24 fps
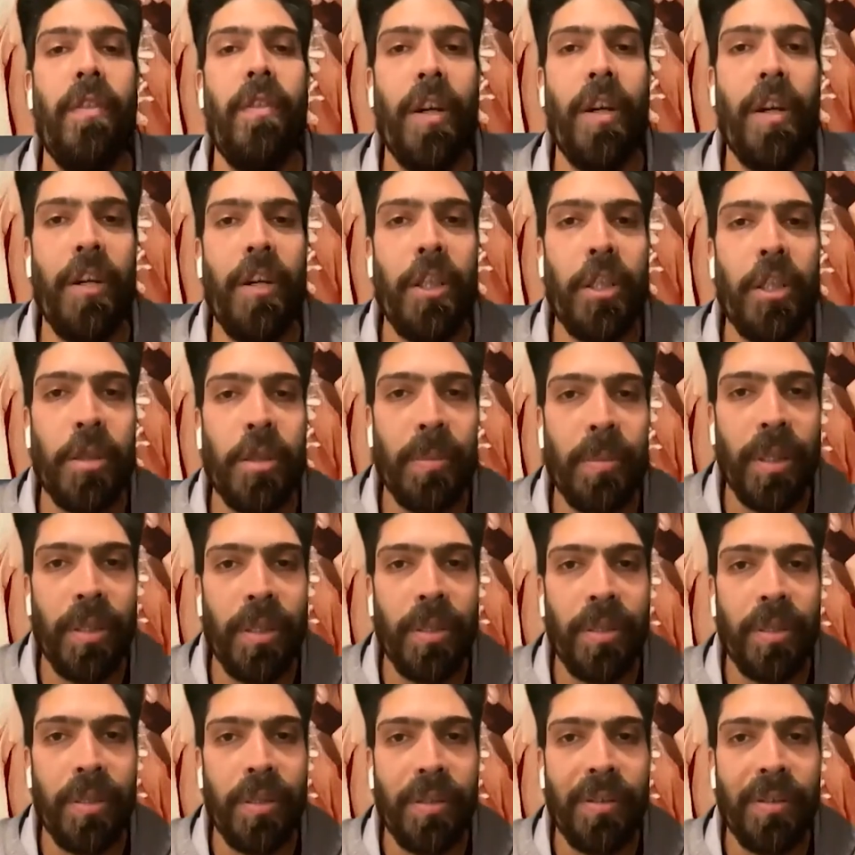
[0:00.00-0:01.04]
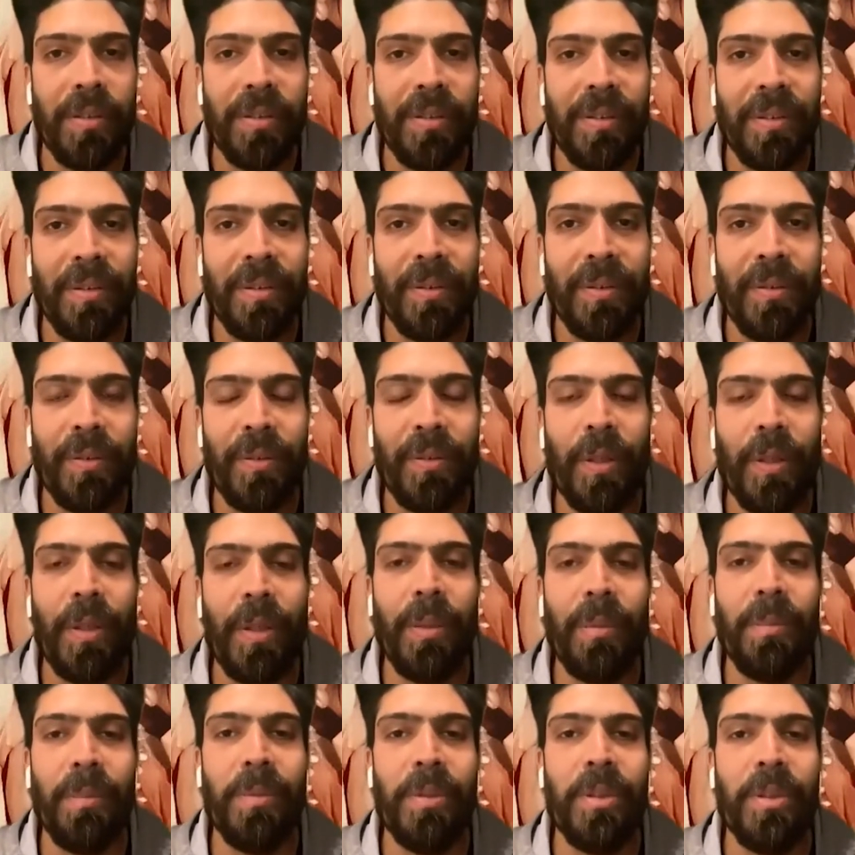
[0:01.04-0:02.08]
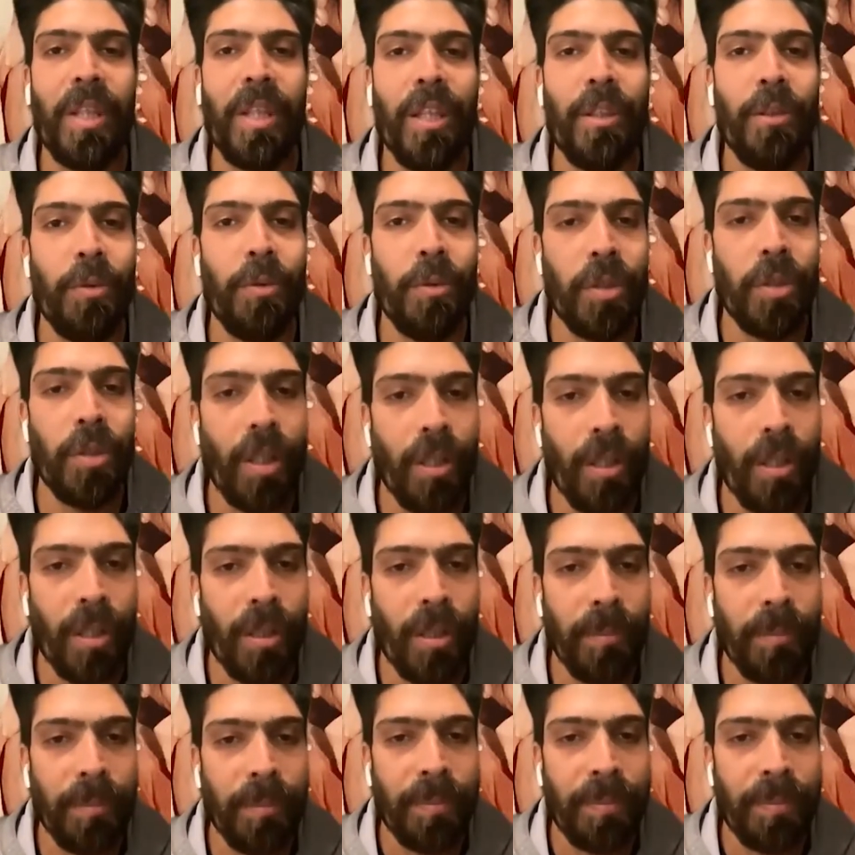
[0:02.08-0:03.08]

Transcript: nourishment from Sadhu Sangha.